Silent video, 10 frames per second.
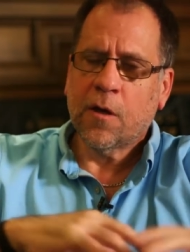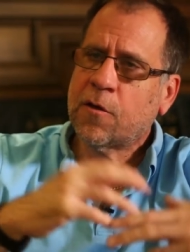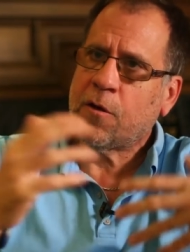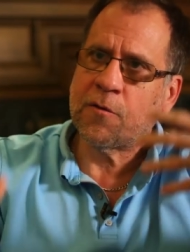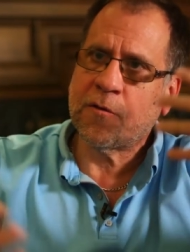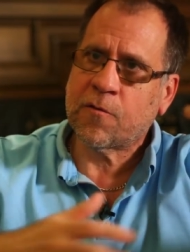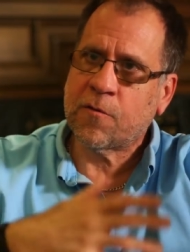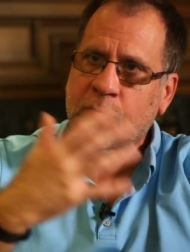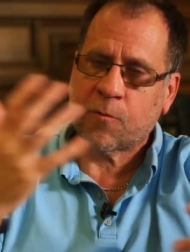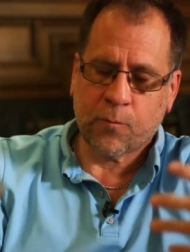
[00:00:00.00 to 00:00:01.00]
you know, this
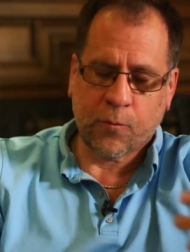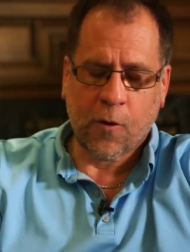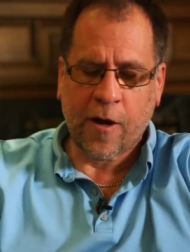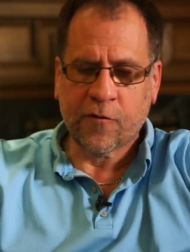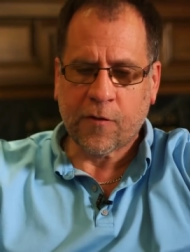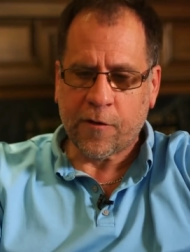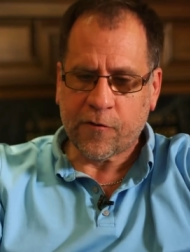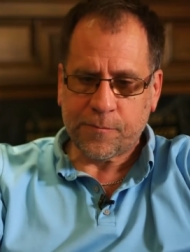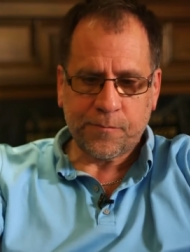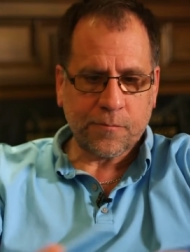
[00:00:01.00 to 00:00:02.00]
process